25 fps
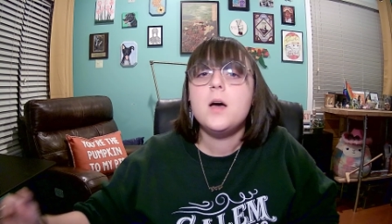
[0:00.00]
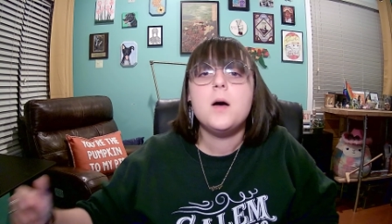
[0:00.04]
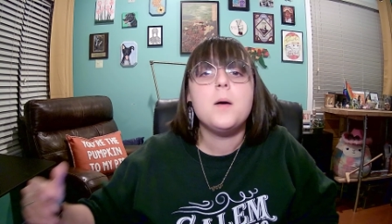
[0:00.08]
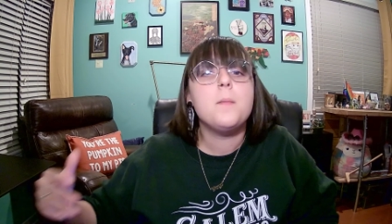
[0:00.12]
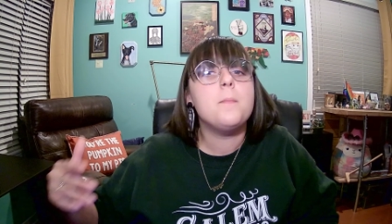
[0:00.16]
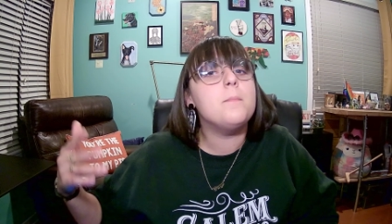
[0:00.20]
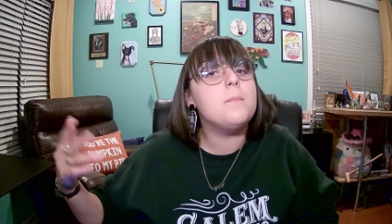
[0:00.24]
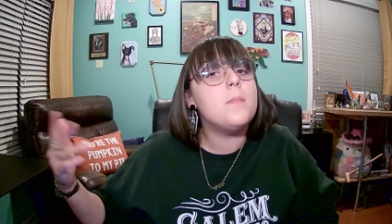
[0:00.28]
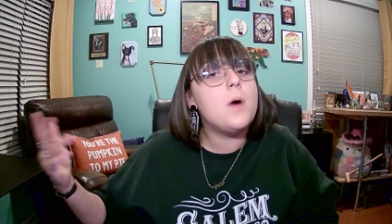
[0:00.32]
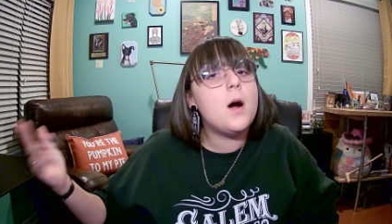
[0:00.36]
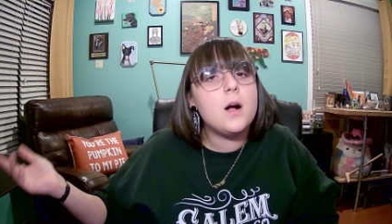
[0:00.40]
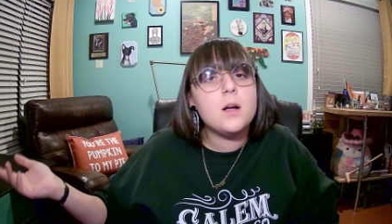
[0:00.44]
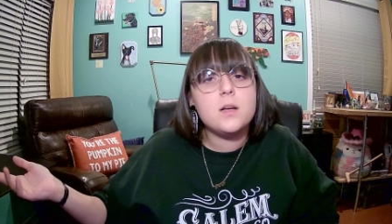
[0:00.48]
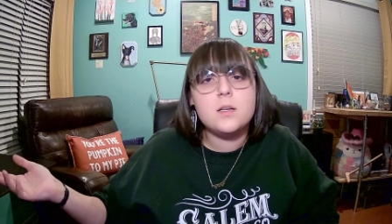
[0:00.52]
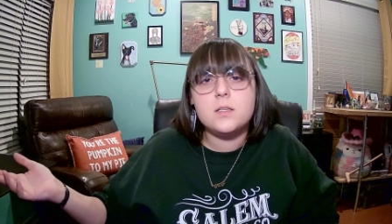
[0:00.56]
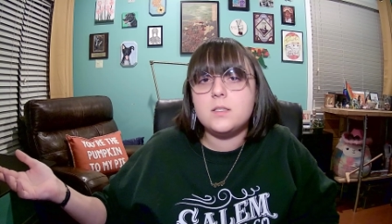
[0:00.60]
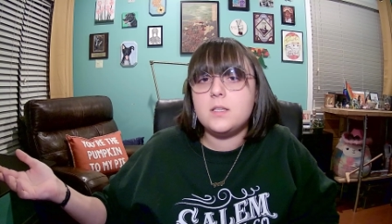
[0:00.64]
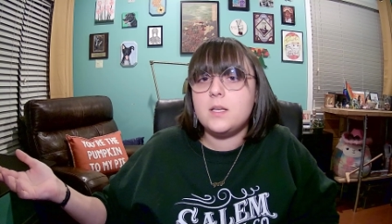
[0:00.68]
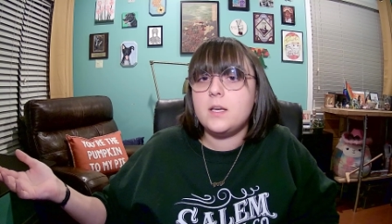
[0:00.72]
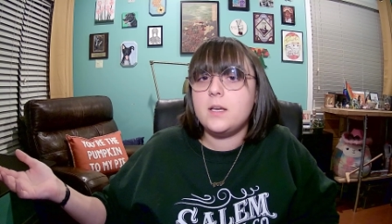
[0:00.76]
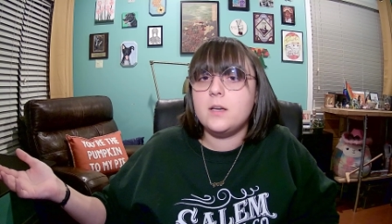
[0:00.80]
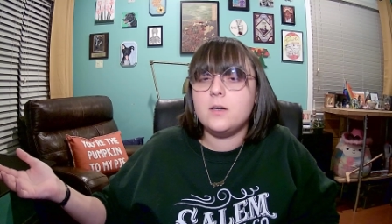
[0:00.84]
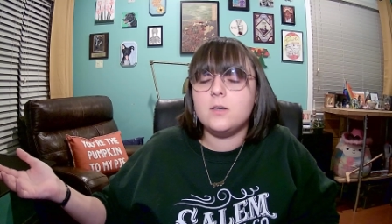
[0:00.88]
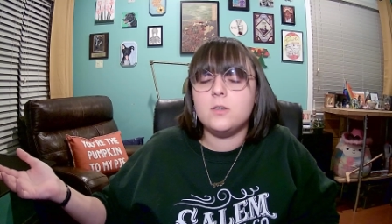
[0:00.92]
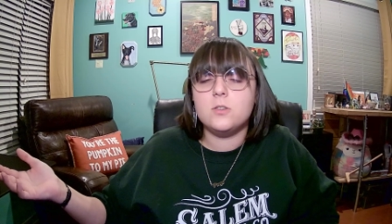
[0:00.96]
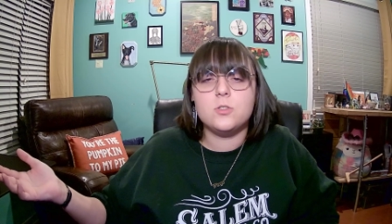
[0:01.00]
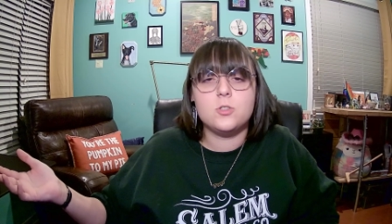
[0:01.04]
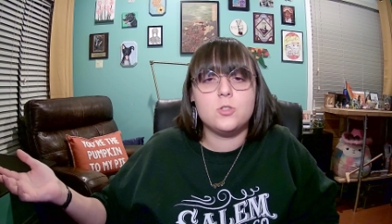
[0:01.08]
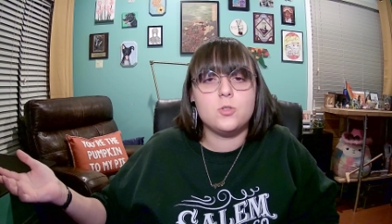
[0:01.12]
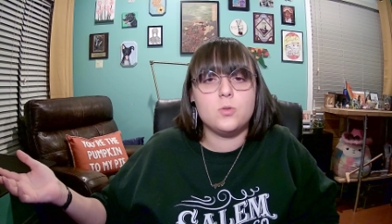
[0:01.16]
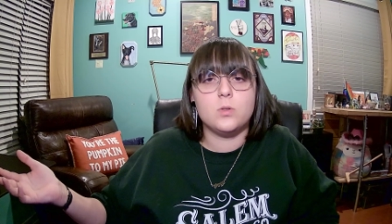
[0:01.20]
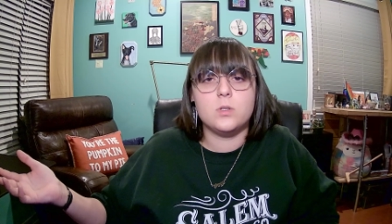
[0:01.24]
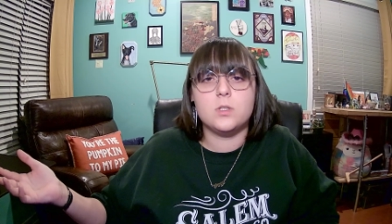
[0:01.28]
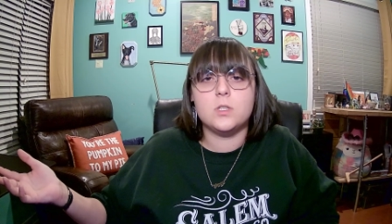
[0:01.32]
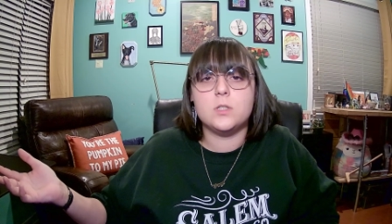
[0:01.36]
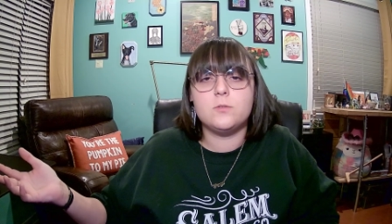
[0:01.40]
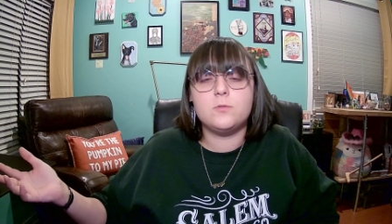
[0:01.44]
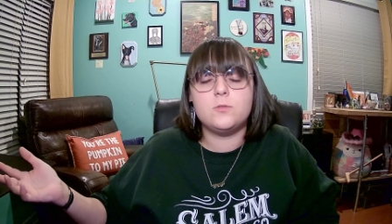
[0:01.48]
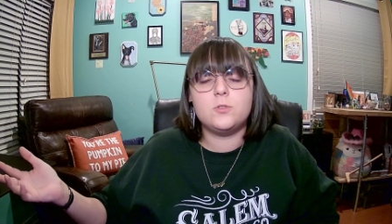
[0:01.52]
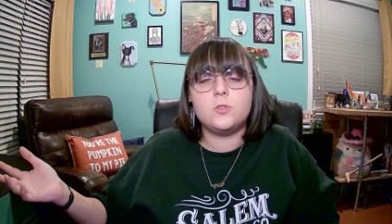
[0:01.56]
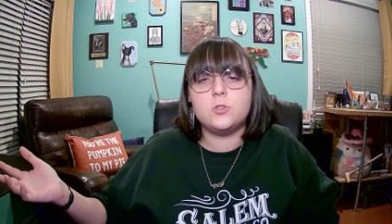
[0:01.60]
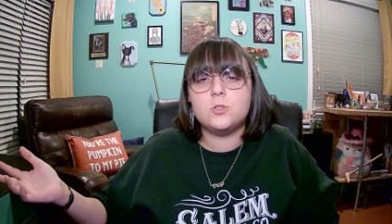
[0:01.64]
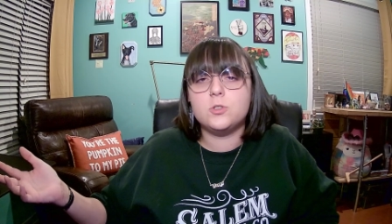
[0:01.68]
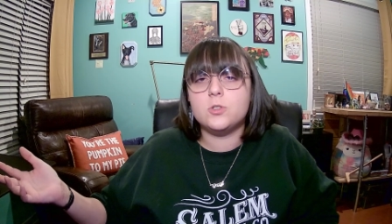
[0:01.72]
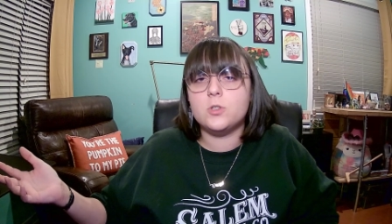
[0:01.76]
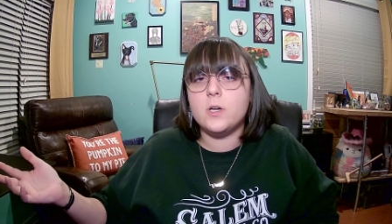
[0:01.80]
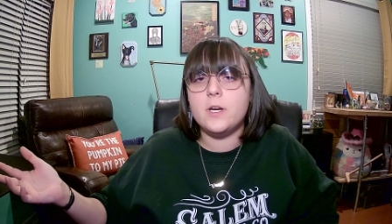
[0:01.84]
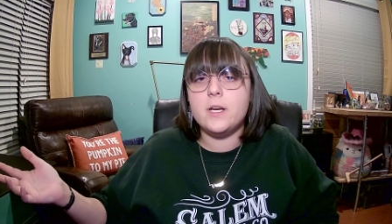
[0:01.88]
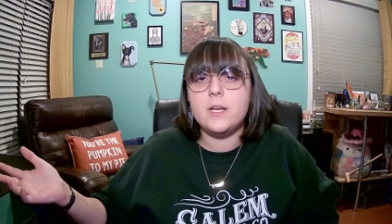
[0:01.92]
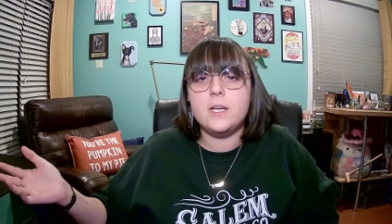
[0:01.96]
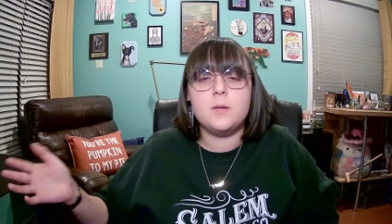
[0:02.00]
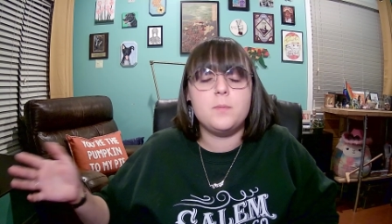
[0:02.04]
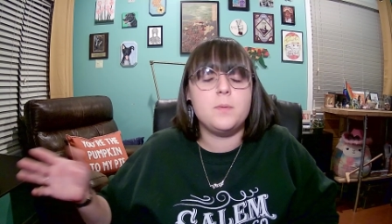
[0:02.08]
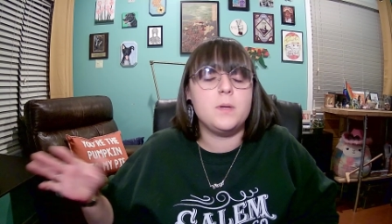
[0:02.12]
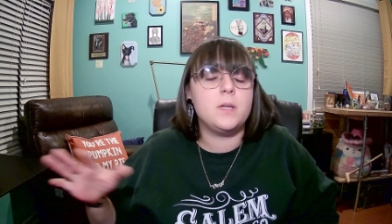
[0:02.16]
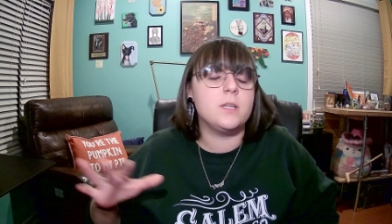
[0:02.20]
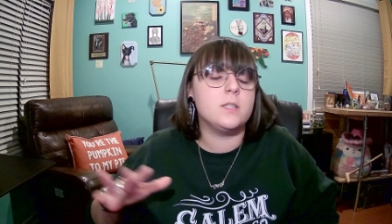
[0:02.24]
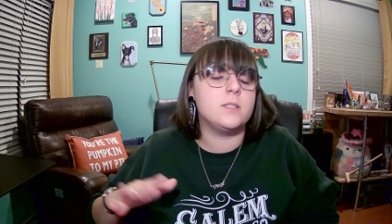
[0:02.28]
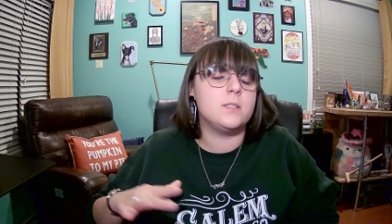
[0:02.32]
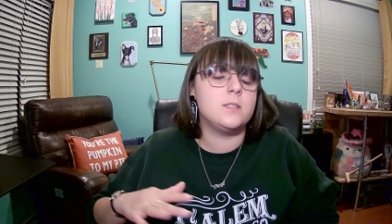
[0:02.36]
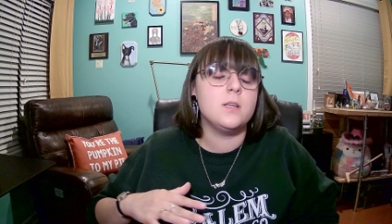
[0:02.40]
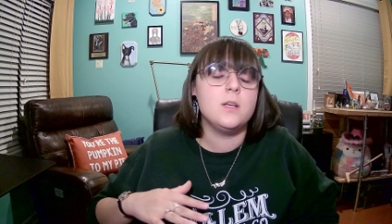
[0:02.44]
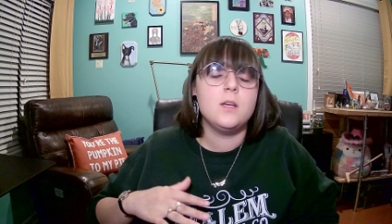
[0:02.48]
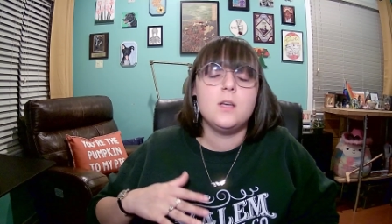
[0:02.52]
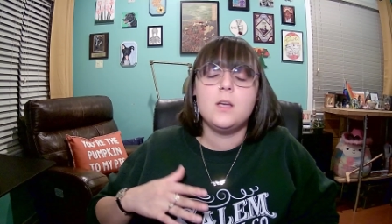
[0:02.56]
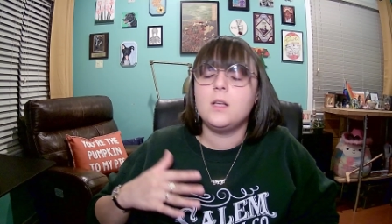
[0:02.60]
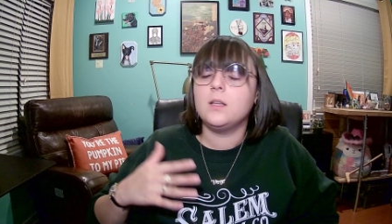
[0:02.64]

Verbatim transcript: mocktail sort of drink because,